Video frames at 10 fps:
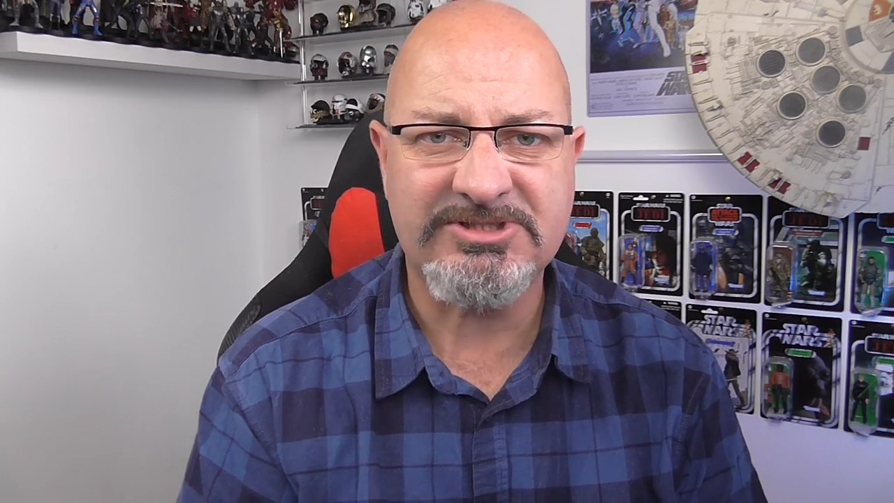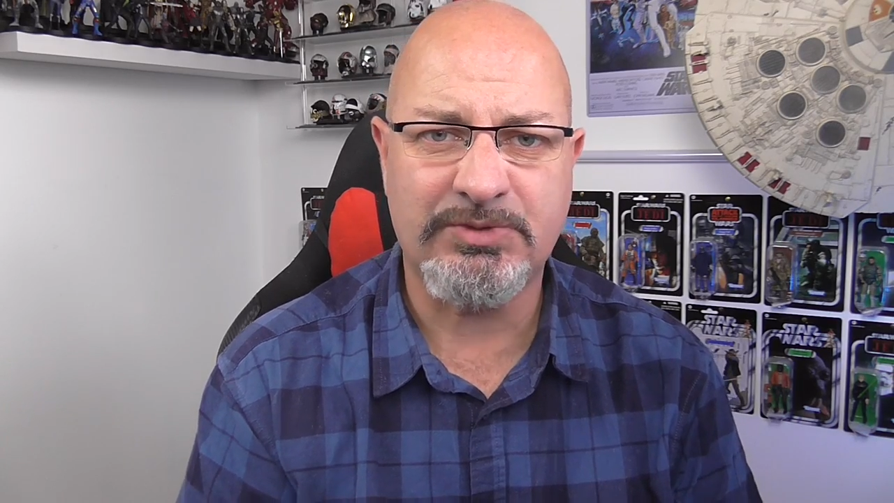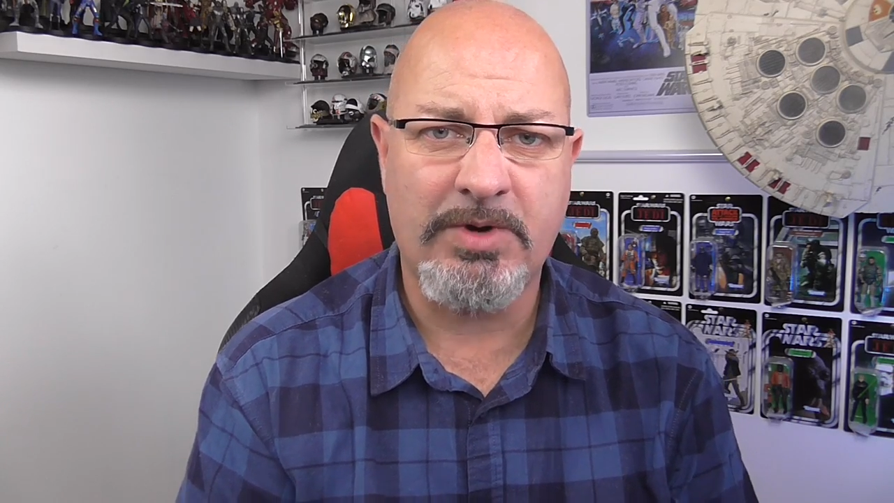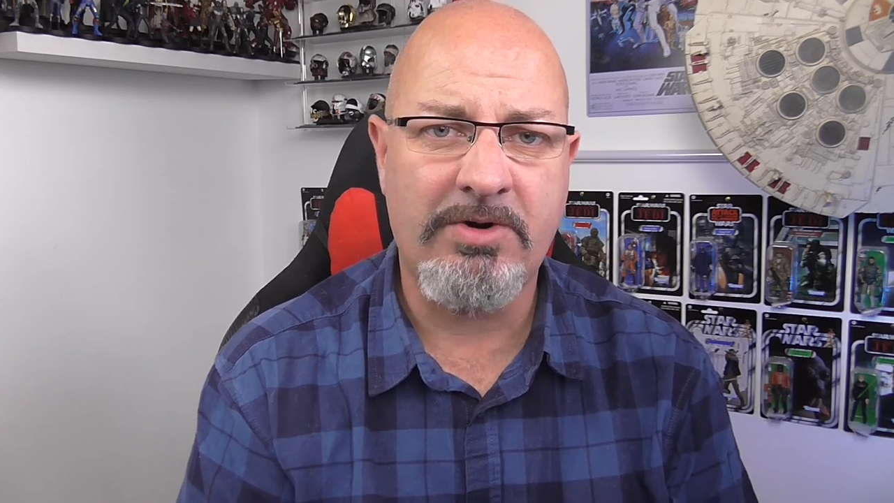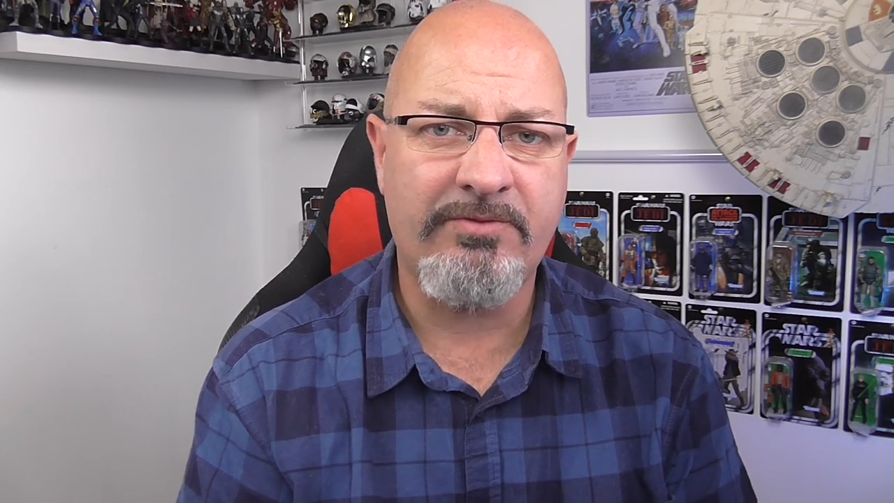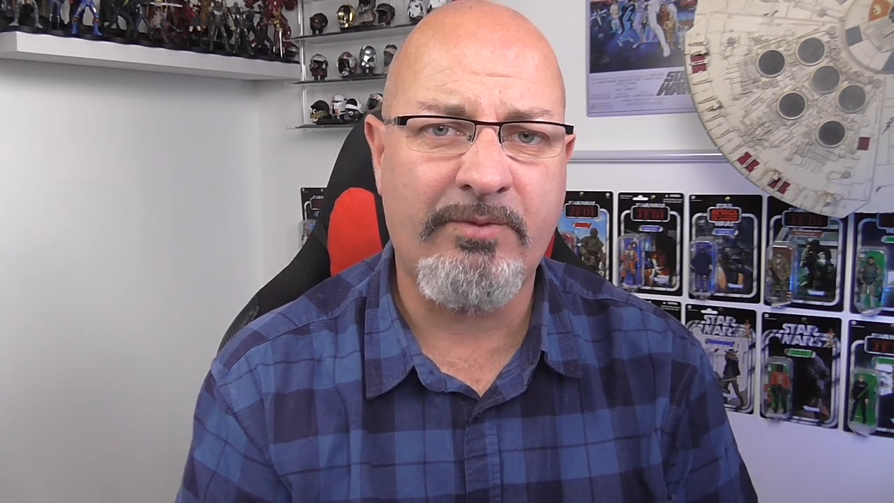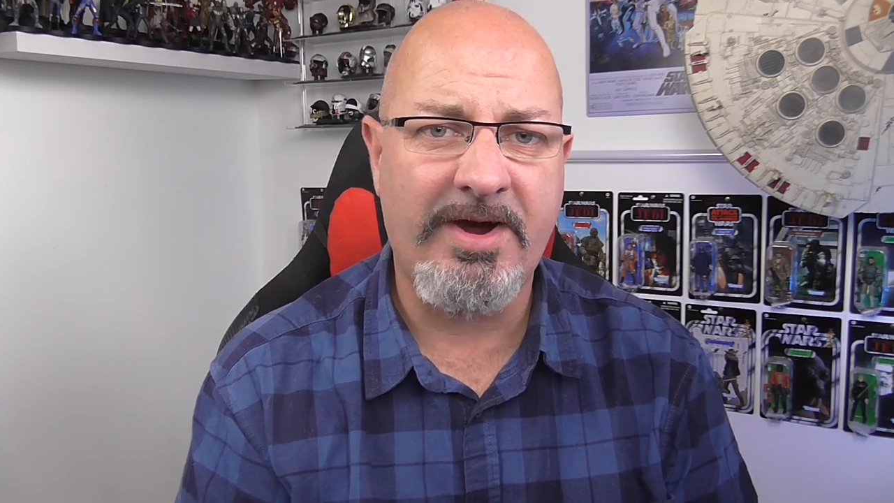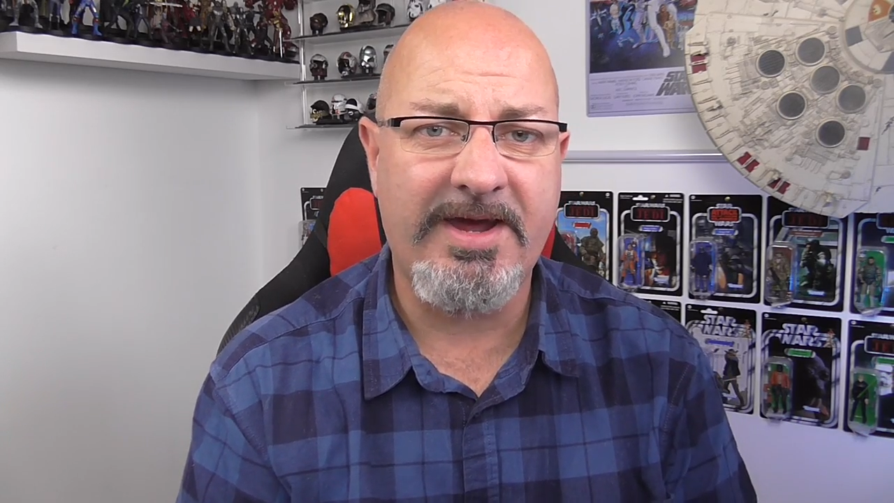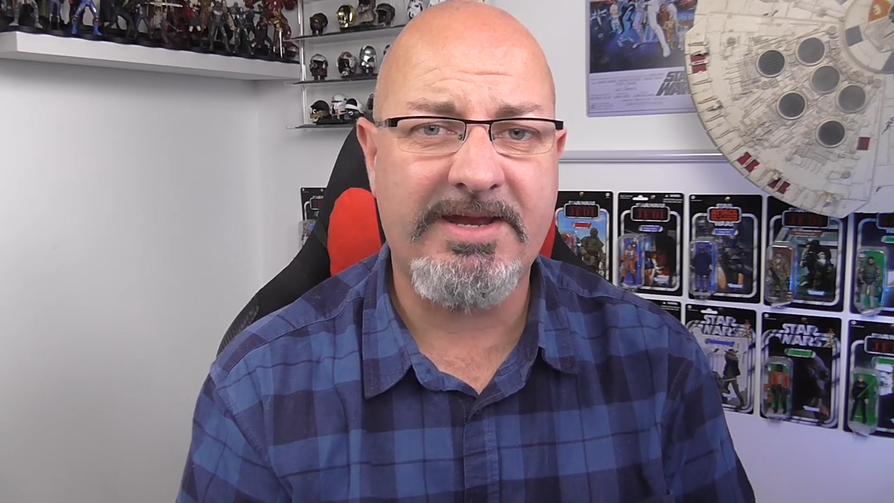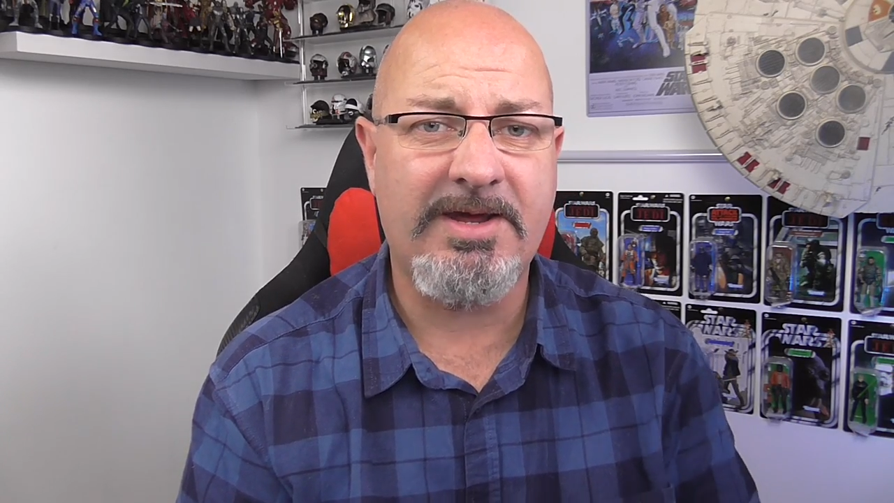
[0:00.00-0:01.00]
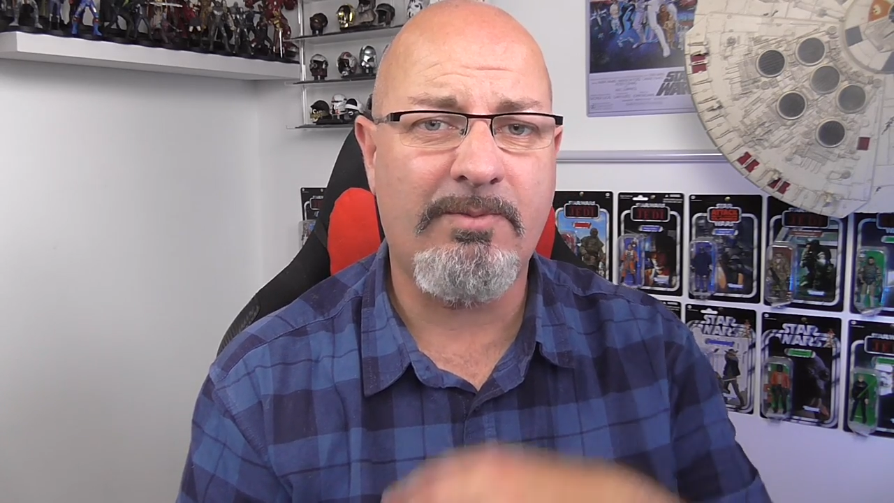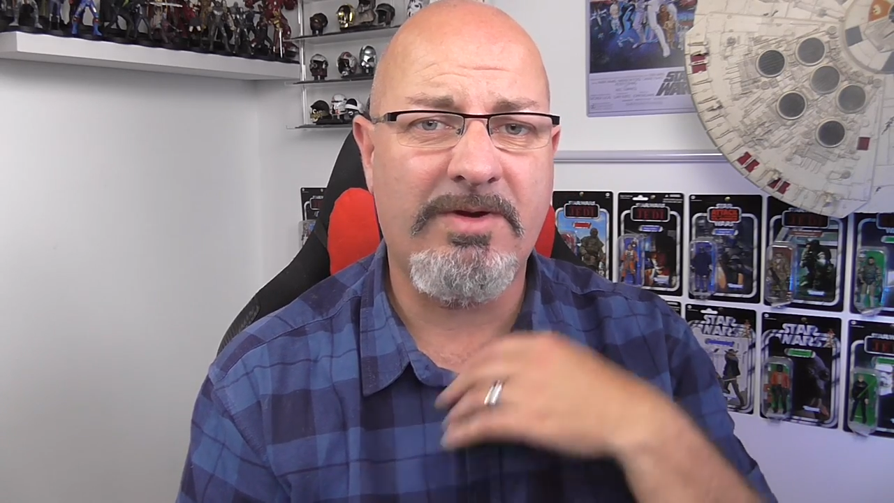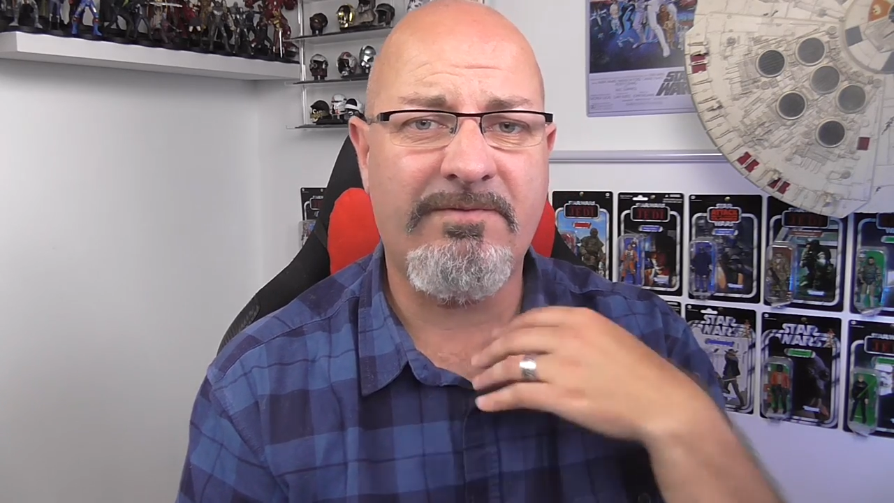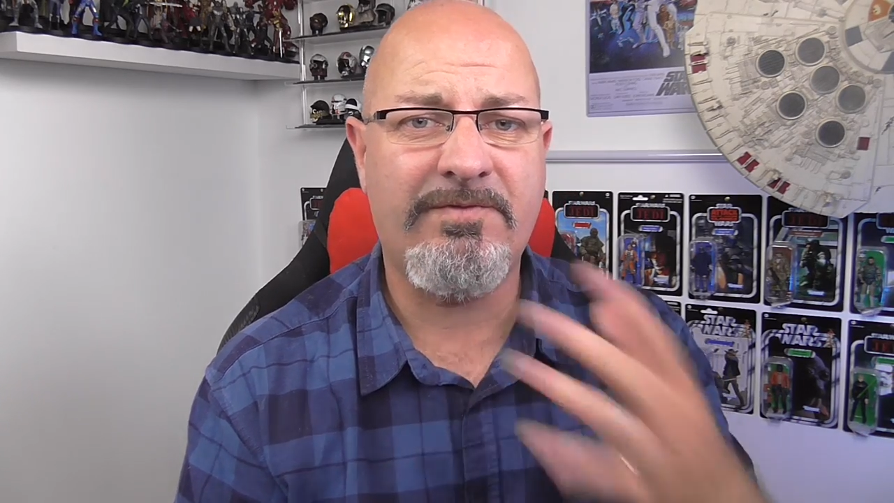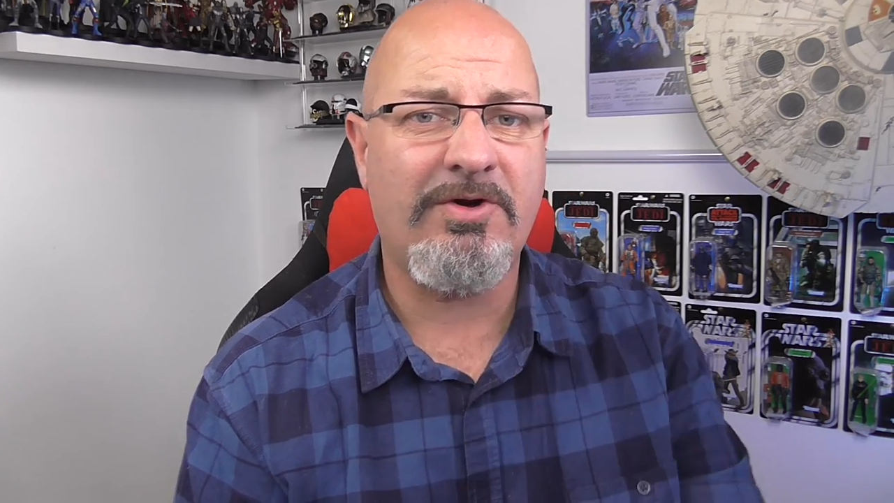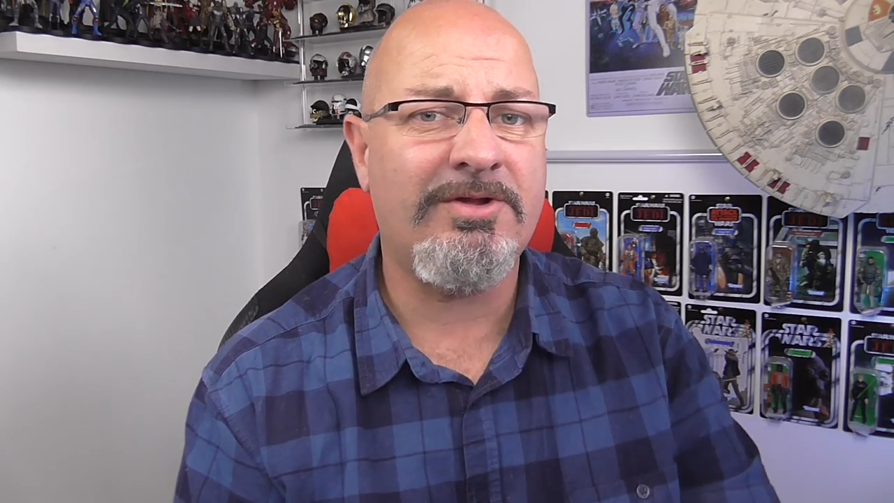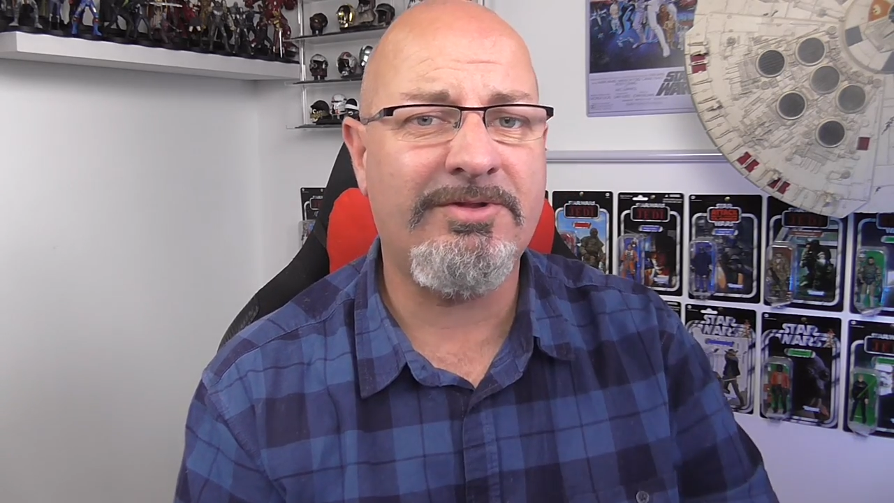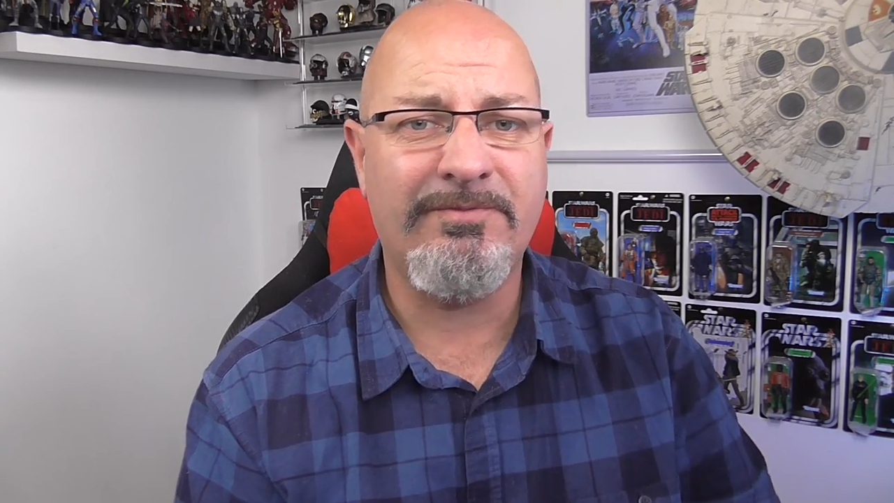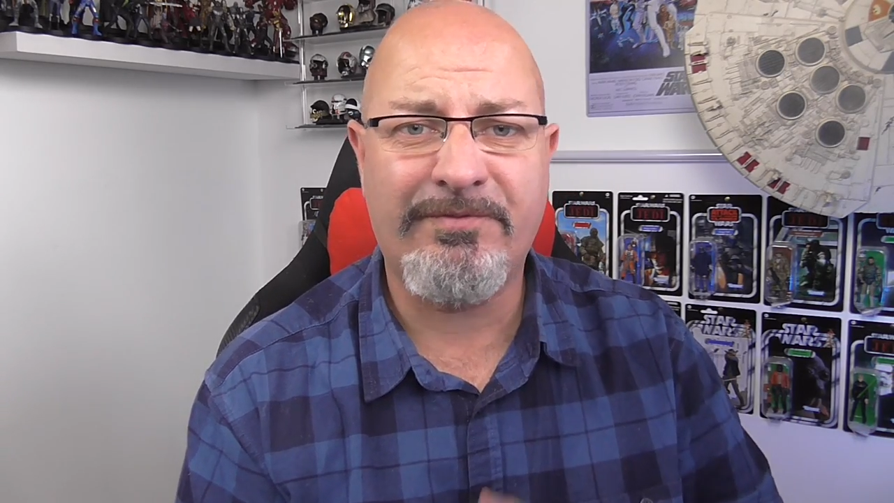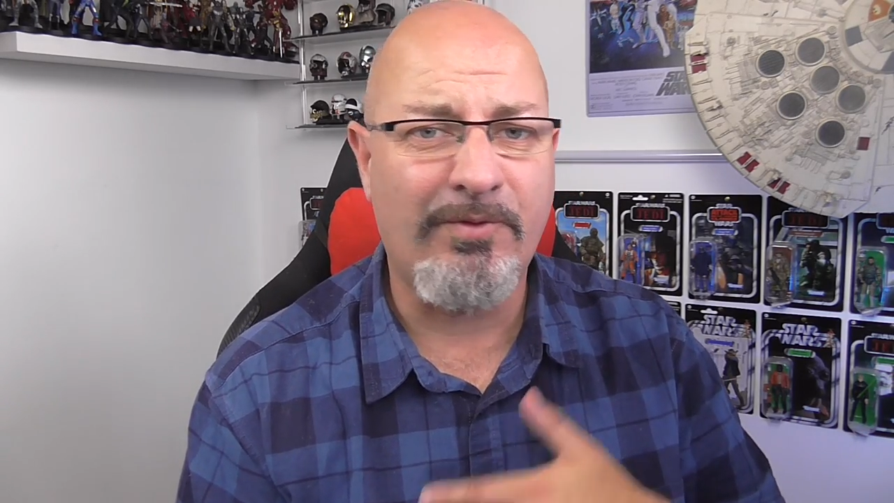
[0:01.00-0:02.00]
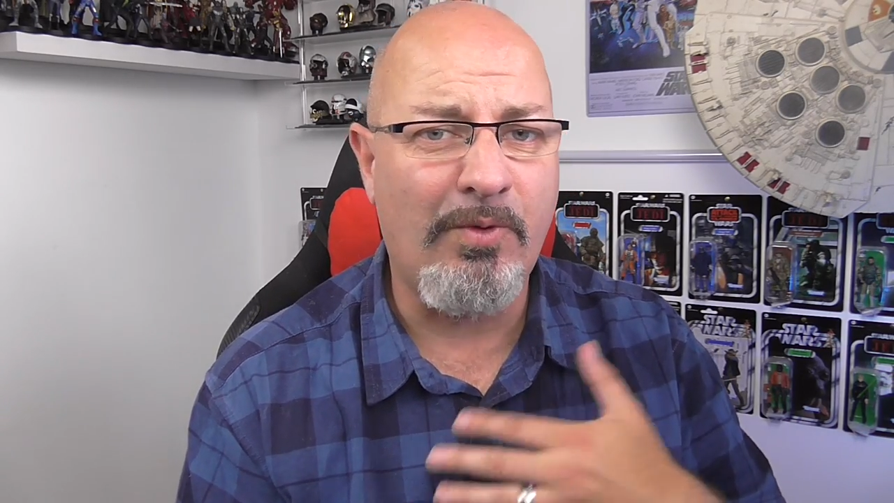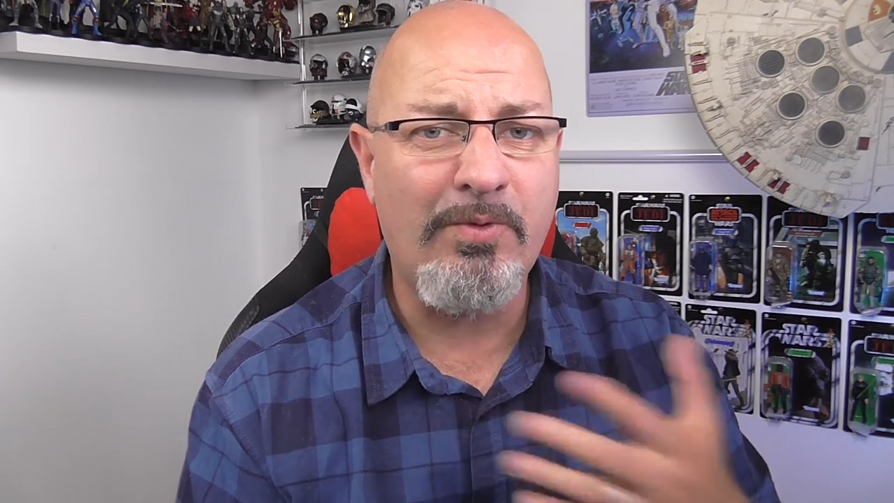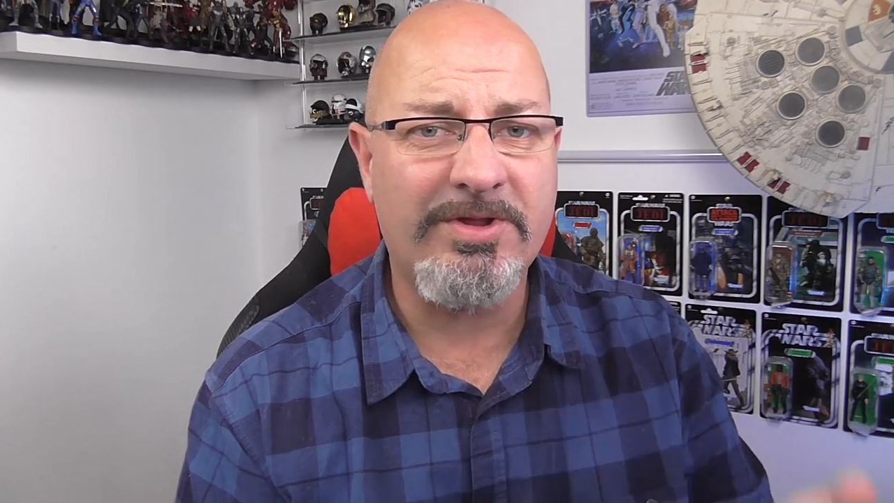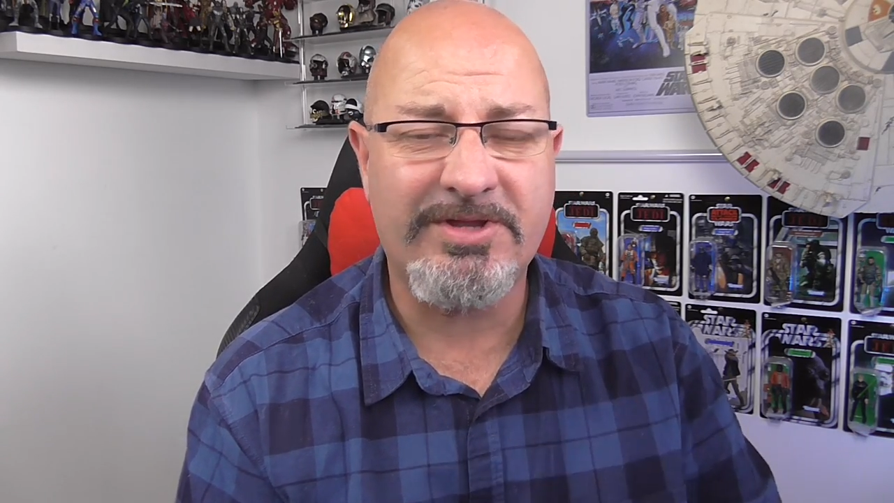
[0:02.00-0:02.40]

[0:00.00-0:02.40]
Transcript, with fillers: this is the world of Wayne and we've gone through all the